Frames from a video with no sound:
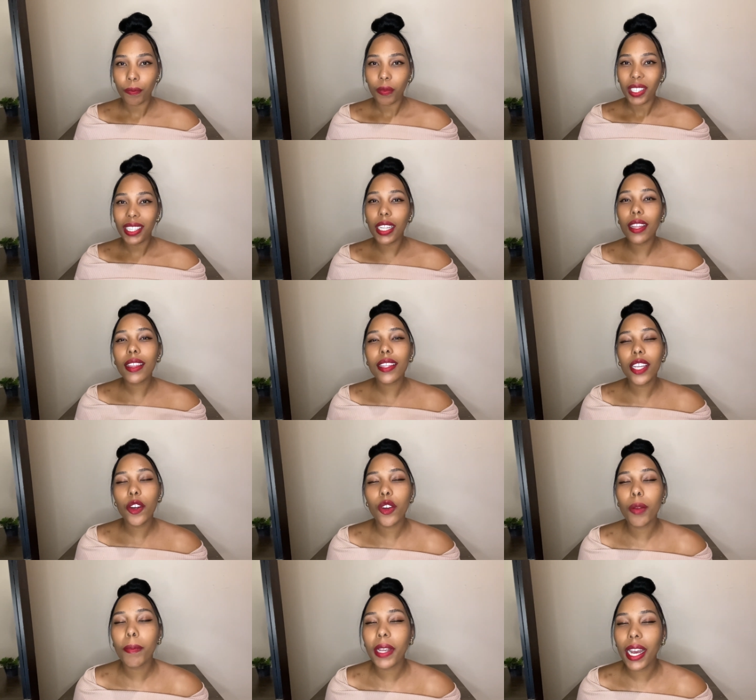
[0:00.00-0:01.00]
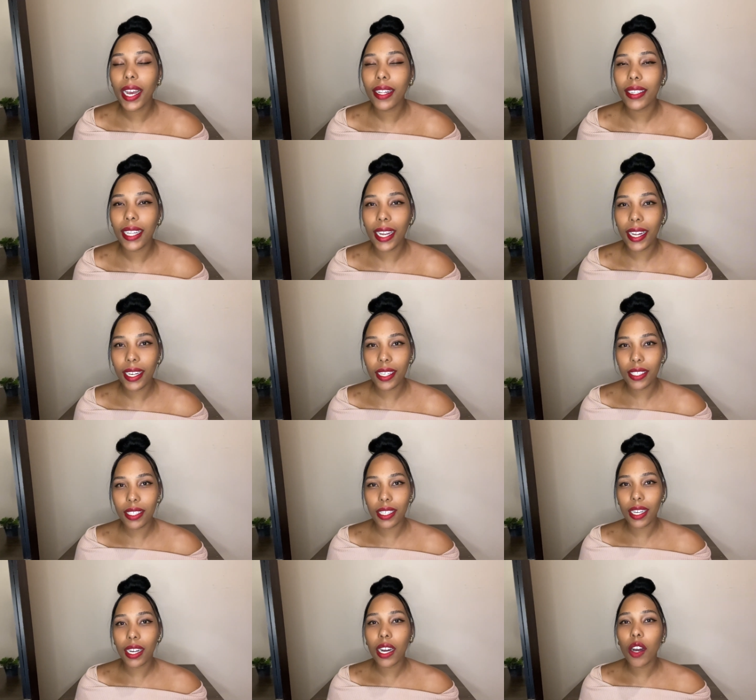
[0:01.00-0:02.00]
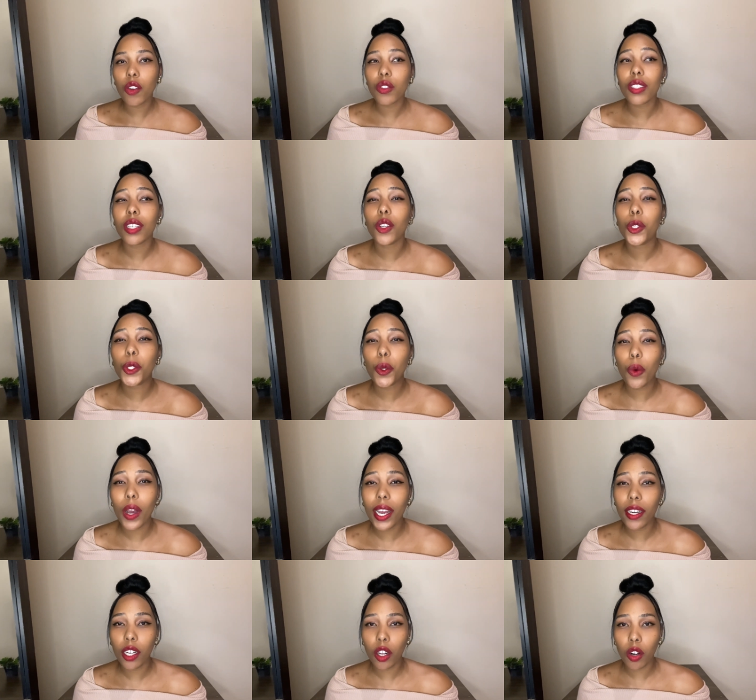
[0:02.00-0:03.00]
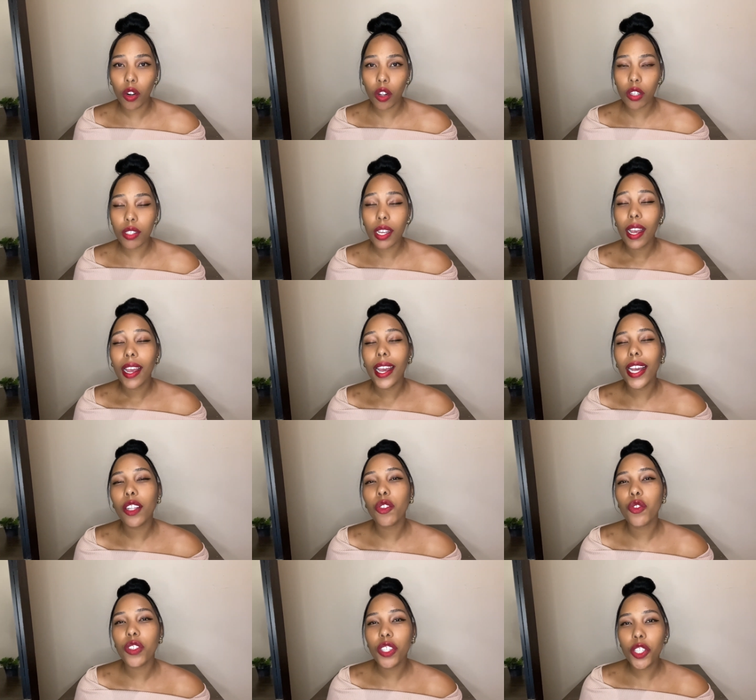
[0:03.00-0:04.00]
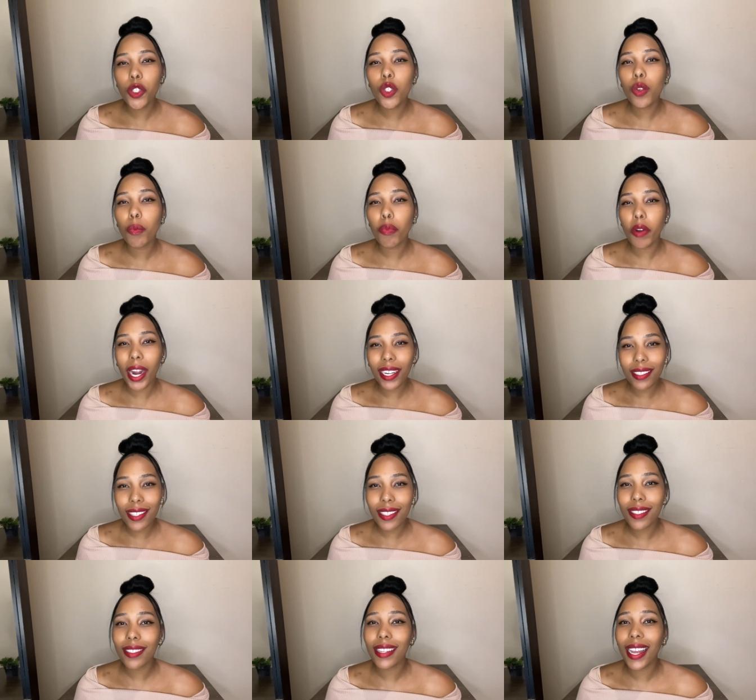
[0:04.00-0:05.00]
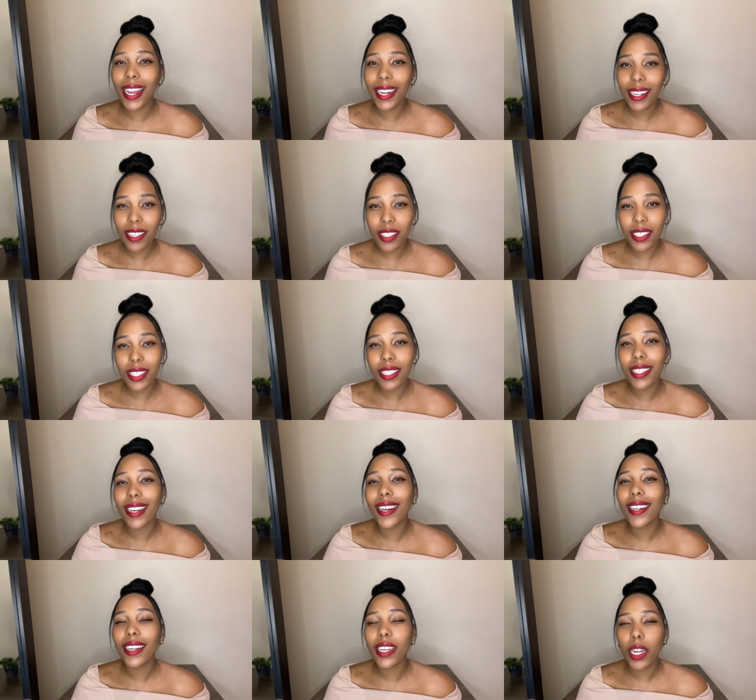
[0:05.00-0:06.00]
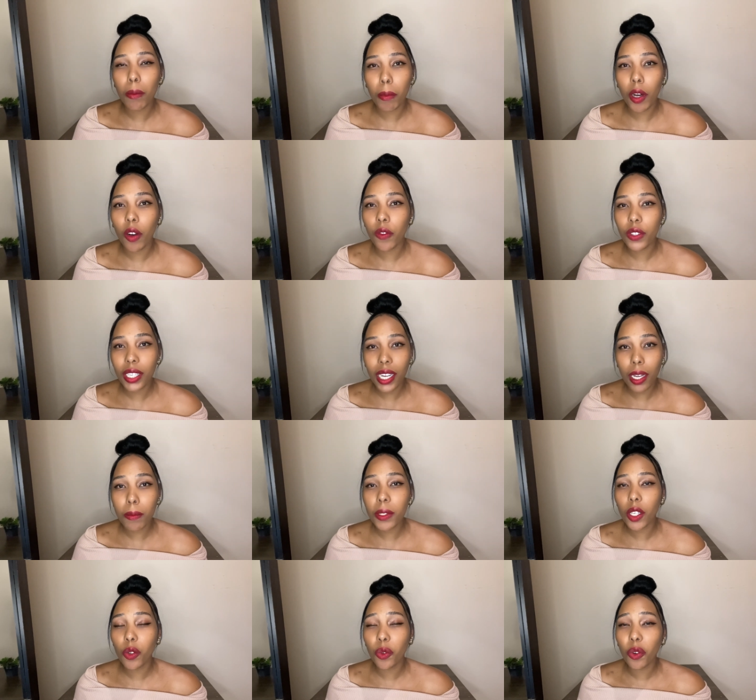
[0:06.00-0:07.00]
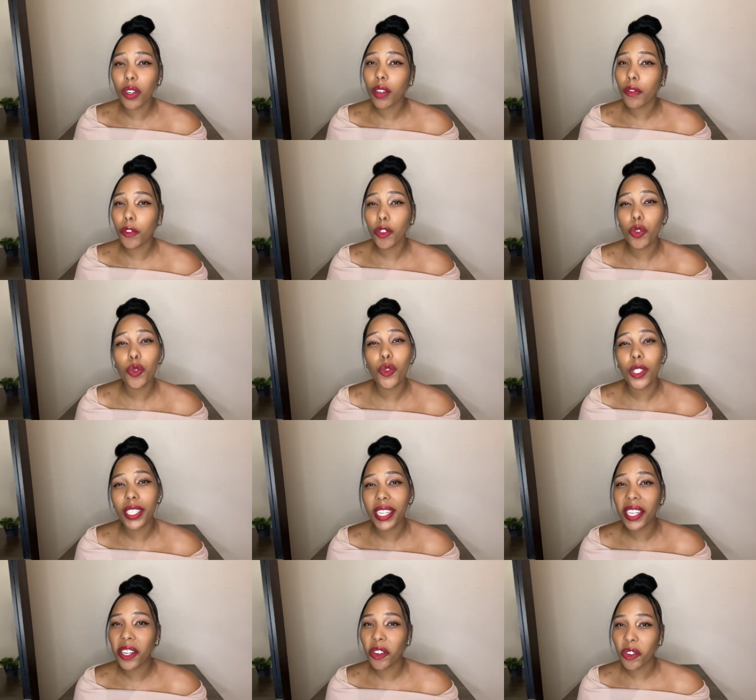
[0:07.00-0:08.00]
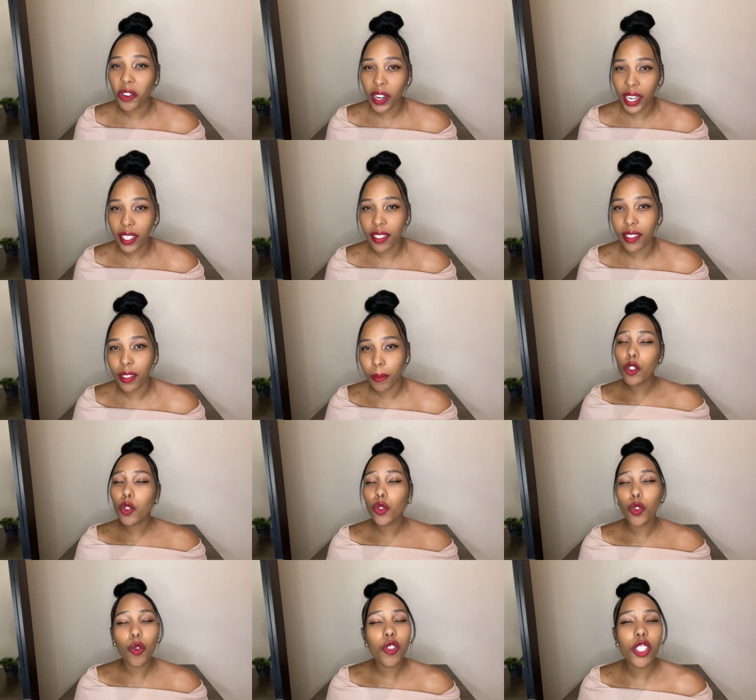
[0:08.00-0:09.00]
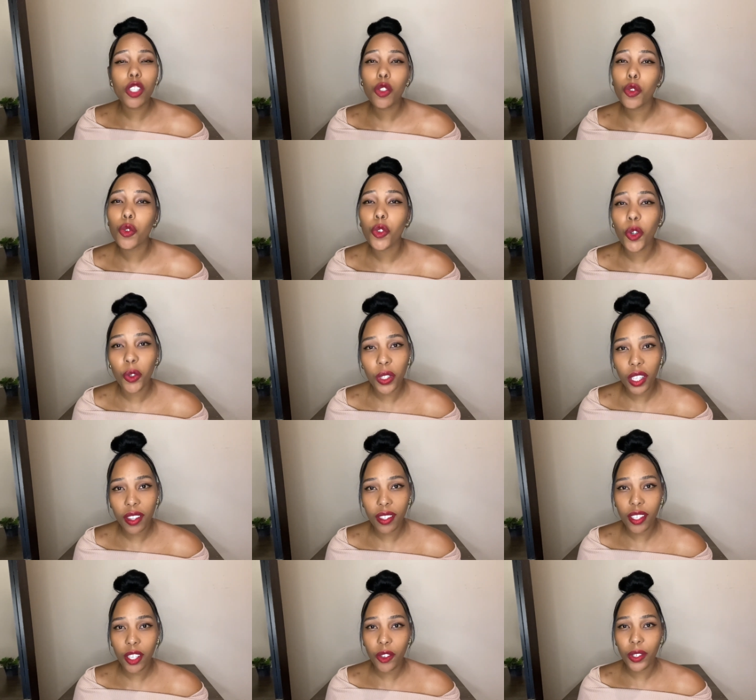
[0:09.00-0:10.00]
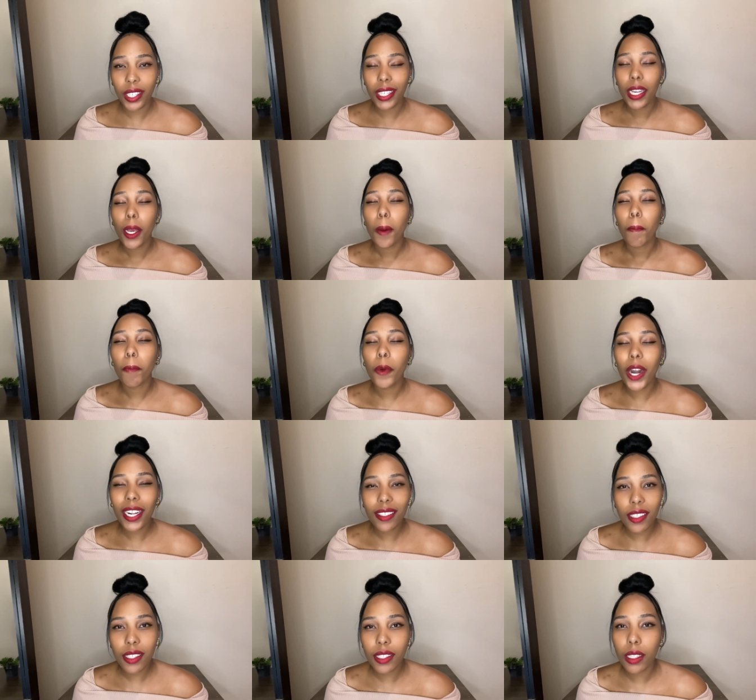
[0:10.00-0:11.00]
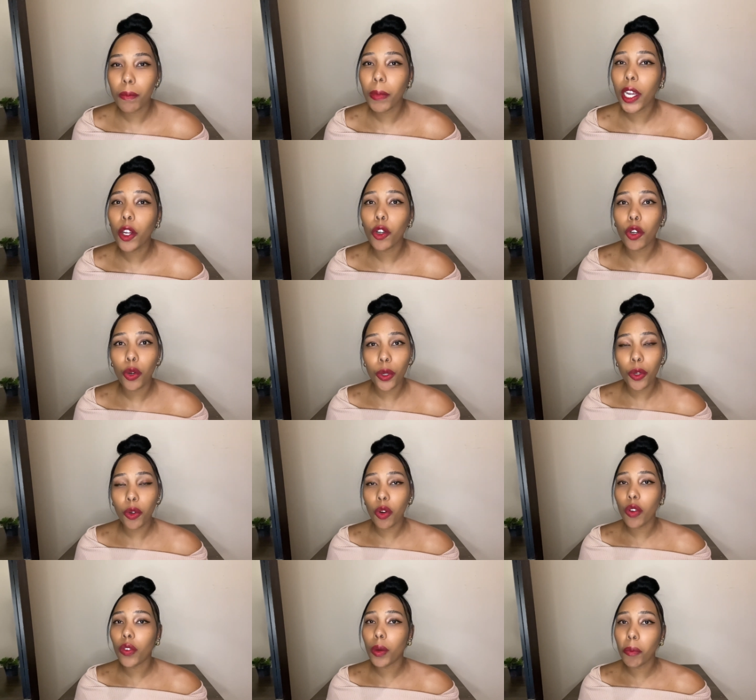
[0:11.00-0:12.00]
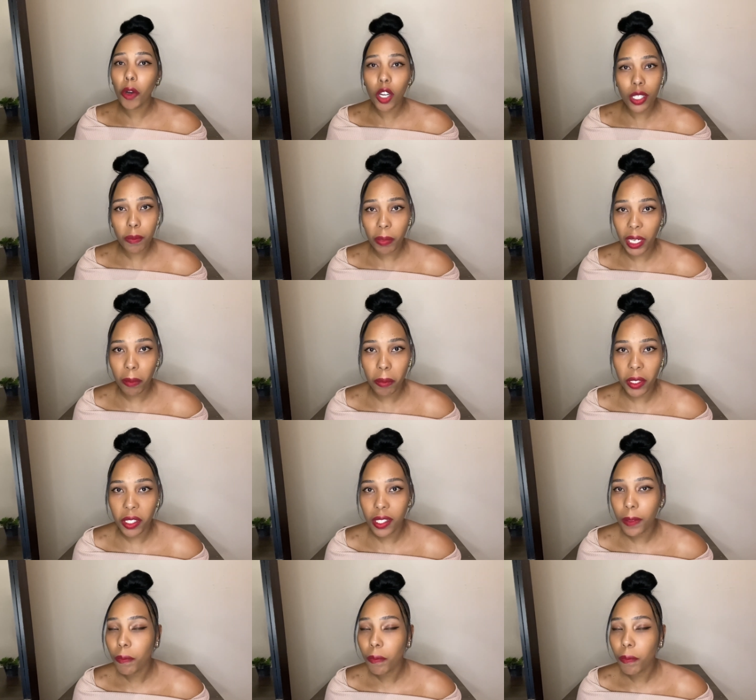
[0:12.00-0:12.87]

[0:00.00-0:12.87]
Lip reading: the theory behind the L&D account is quite a lot, and you need to practice the L&D a number of times in order for you to get it right. So don't just know the theory, practice it by going over past papers.